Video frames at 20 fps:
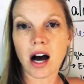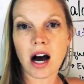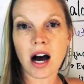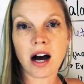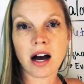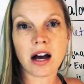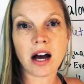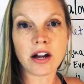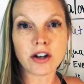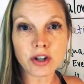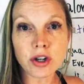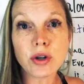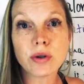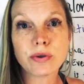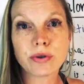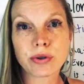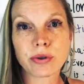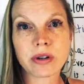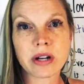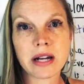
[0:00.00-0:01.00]
a, a
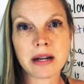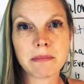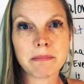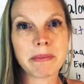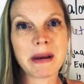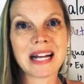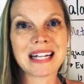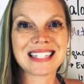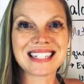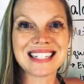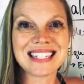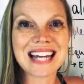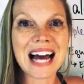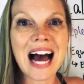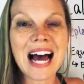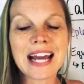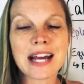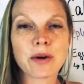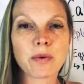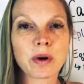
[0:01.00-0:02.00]
nutrient based
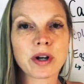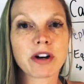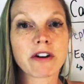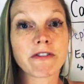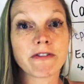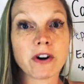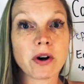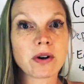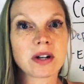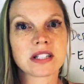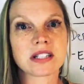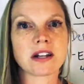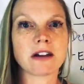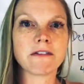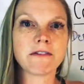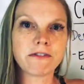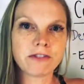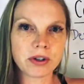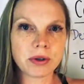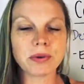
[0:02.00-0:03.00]
diet where you're focused
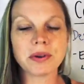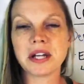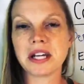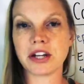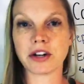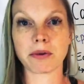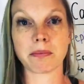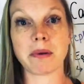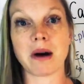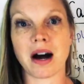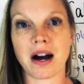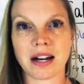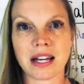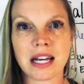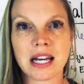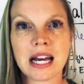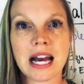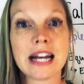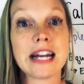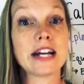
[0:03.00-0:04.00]
on fueling your
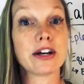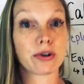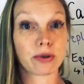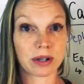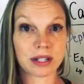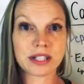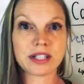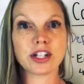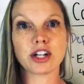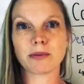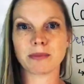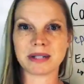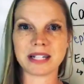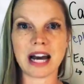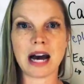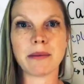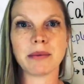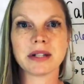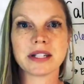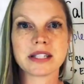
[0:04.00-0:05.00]
body and increasing your
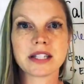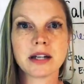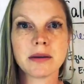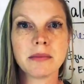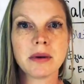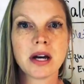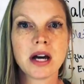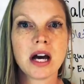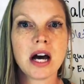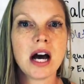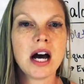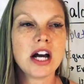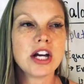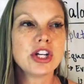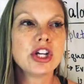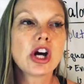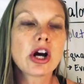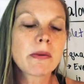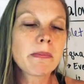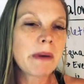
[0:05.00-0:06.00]
metabolism
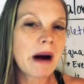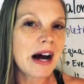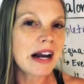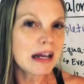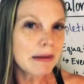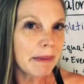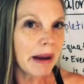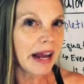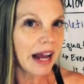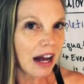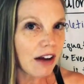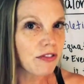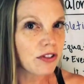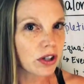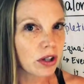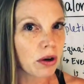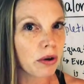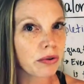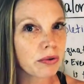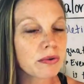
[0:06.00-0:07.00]
your body may have
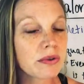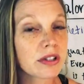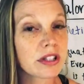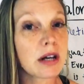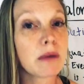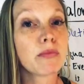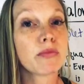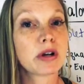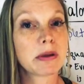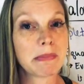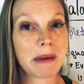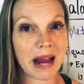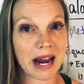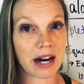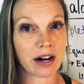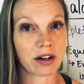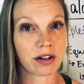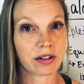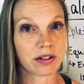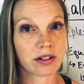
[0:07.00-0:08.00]
to go through some
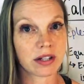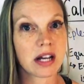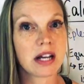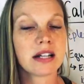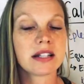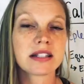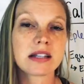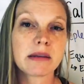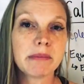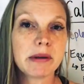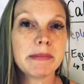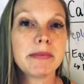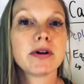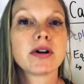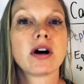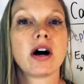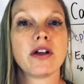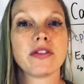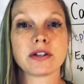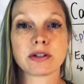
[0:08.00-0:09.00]
repairs. Some people
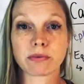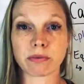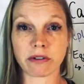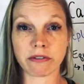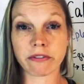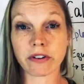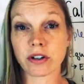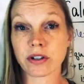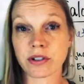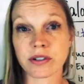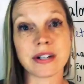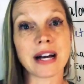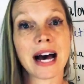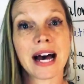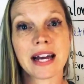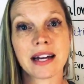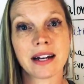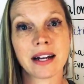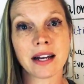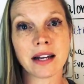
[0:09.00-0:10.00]
call this reverse
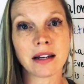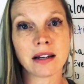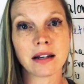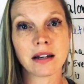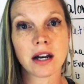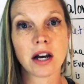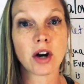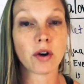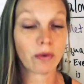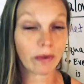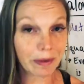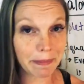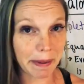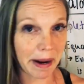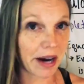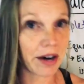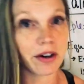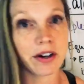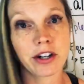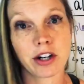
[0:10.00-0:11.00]
dieting,
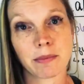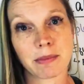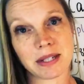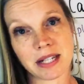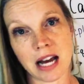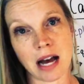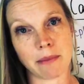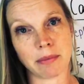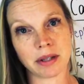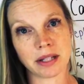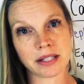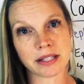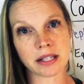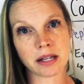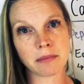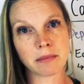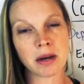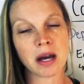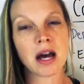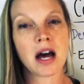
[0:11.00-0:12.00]
repairing your
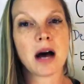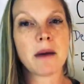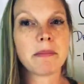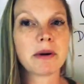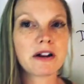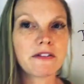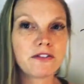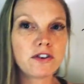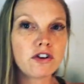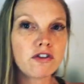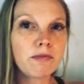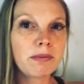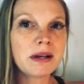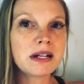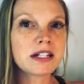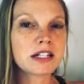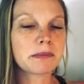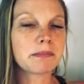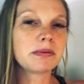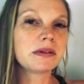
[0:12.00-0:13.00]
metabolism. But if you've
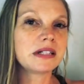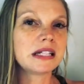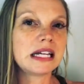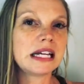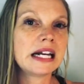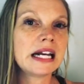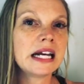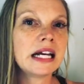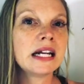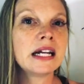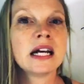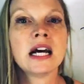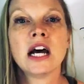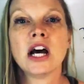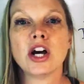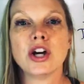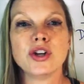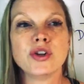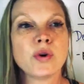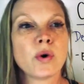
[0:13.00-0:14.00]
been depleted,
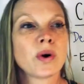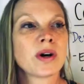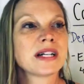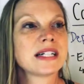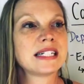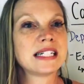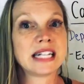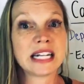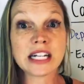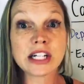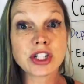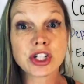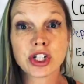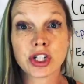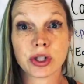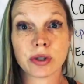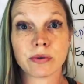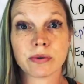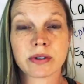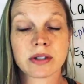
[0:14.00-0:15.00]
your
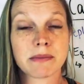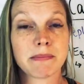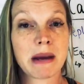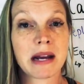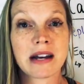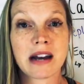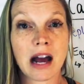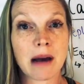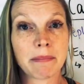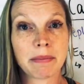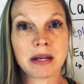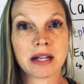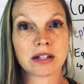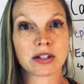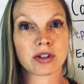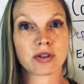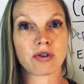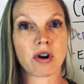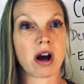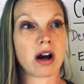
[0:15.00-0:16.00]
tissues may not be
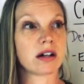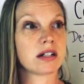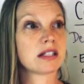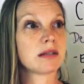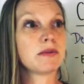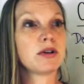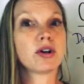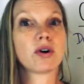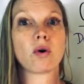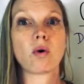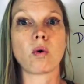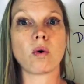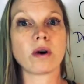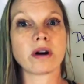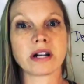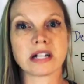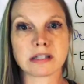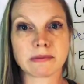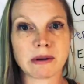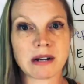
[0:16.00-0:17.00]
as strong. Some of your
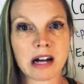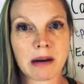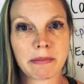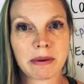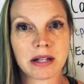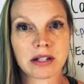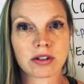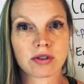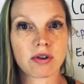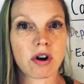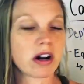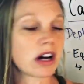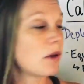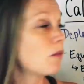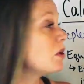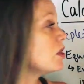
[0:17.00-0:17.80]
organs may not be as strong.